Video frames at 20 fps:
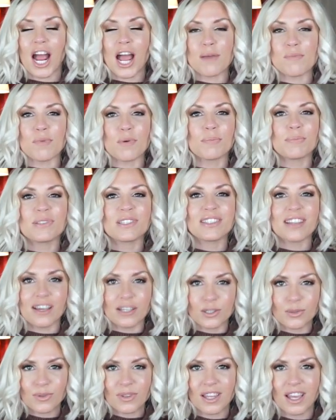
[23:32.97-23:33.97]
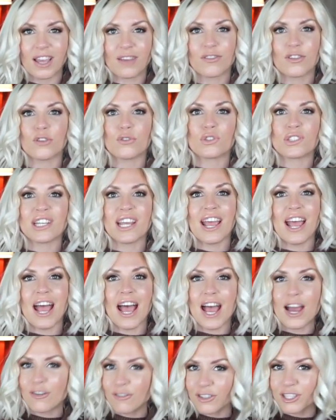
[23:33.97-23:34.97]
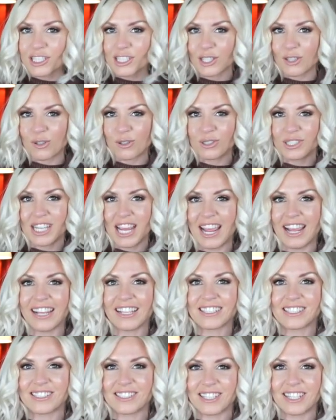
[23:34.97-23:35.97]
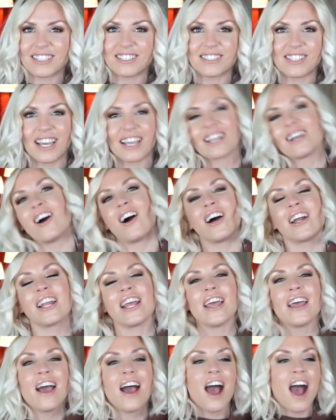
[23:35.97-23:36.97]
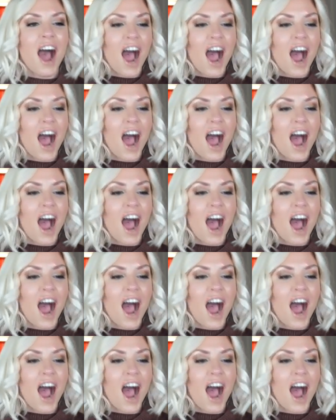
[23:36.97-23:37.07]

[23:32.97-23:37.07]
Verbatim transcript: I'm obsessed with it. I've used it every single day since I got it.